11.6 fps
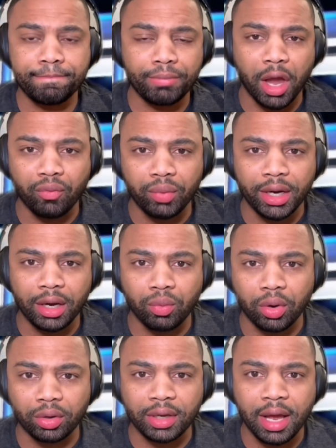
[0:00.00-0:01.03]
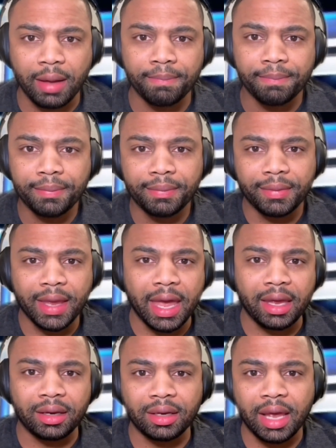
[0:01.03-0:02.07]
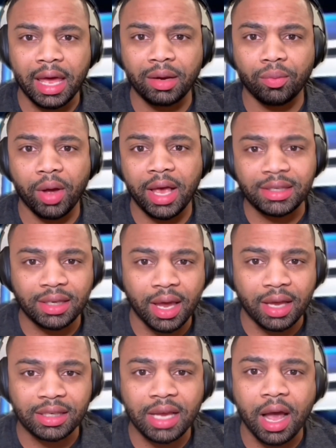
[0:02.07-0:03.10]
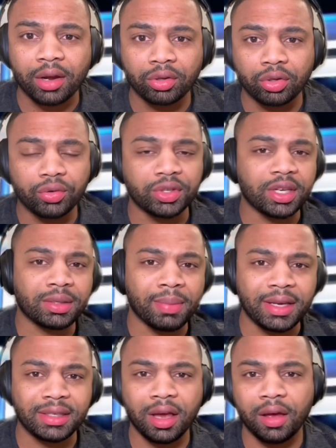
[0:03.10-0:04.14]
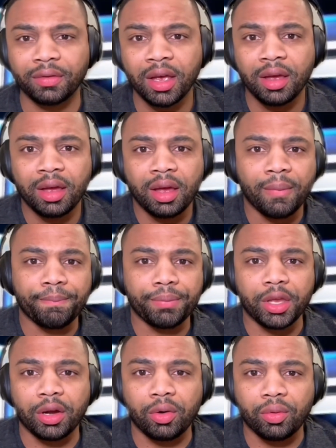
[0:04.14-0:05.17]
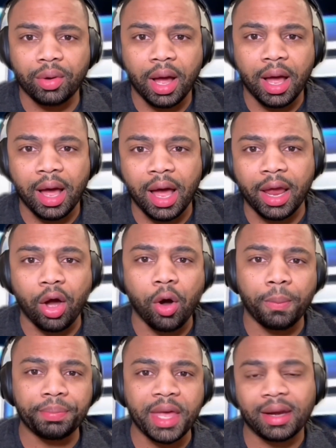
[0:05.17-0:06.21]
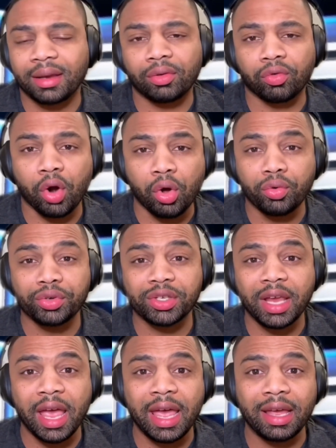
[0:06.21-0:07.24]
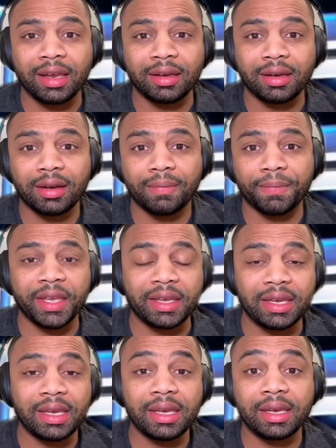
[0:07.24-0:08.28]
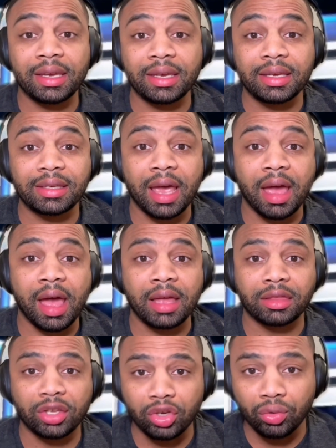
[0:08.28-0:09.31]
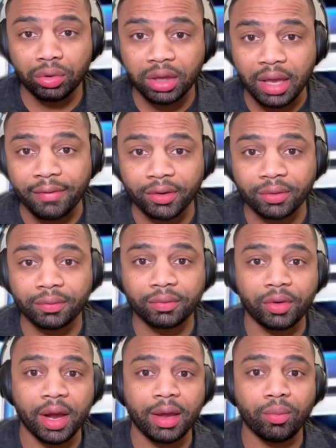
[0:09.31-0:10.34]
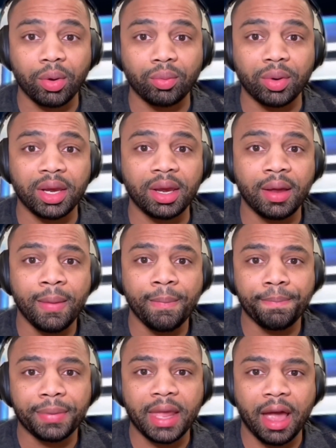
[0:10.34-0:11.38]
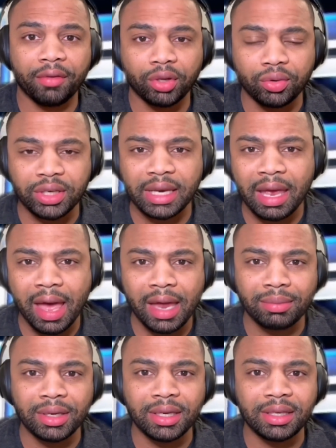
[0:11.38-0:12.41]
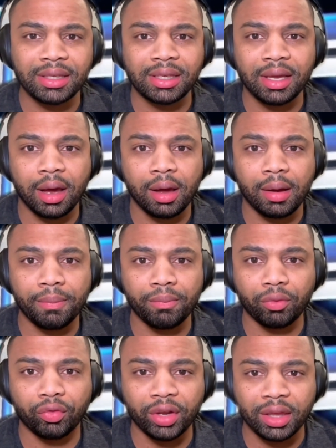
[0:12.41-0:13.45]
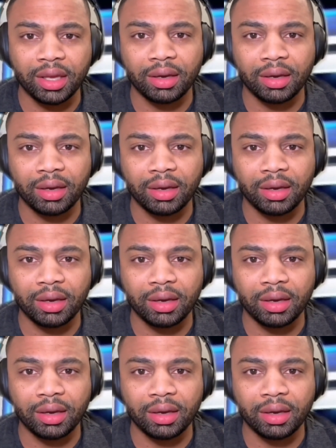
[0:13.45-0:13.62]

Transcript: of winning a World Cup. And as a soccer enthusiast myself, I hope that it grows, and the key is at the youth level, right? When we have those academies really,